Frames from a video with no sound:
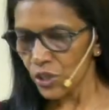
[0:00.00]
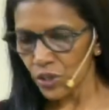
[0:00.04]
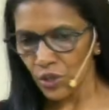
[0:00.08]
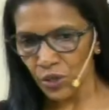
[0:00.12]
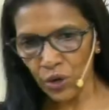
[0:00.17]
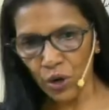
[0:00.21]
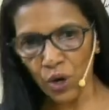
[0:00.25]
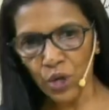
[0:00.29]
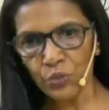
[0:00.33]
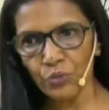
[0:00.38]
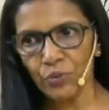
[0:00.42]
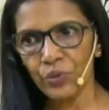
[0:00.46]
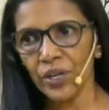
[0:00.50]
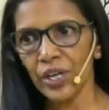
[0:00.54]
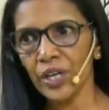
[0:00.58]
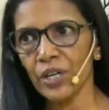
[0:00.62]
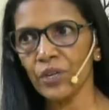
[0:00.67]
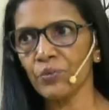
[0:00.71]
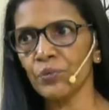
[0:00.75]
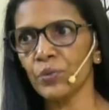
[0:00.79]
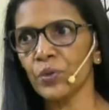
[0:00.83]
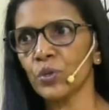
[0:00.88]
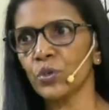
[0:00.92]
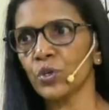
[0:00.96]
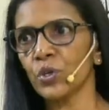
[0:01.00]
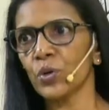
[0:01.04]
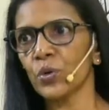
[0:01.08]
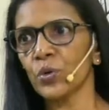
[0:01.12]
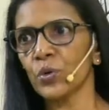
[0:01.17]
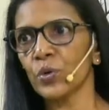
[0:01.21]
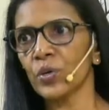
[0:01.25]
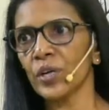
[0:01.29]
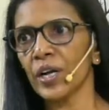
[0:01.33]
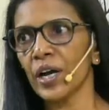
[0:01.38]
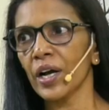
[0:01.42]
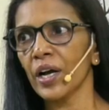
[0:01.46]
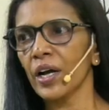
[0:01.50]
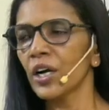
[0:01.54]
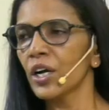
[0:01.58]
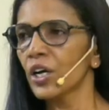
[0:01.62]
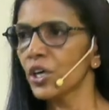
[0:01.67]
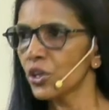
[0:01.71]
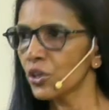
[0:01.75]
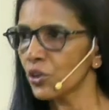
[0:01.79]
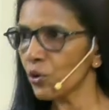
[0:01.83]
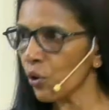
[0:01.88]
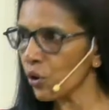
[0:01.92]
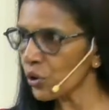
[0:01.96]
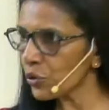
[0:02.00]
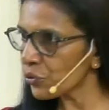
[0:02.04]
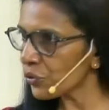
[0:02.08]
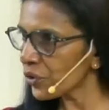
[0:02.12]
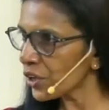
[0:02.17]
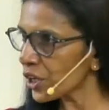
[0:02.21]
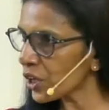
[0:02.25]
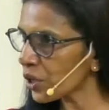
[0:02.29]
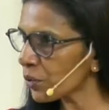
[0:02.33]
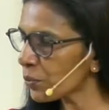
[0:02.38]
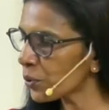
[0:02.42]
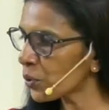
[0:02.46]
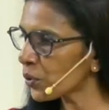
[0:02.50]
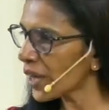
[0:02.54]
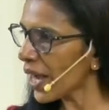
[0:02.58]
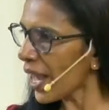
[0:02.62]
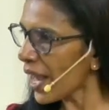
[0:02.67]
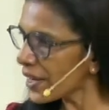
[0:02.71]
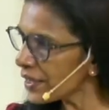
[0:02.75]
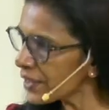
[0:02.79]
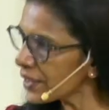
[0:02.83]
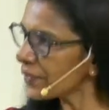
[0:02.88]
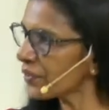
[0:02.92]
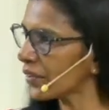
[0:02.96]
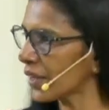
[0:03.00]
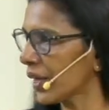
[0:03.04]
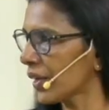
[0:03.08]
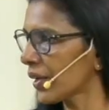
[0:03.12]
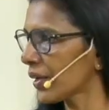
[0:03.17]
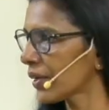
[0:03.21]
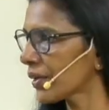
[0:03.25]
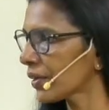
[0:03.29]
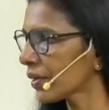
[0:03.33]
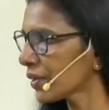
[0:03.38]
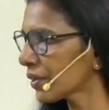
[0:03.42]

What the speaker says: Don't fear about corona. Don't fear about anything.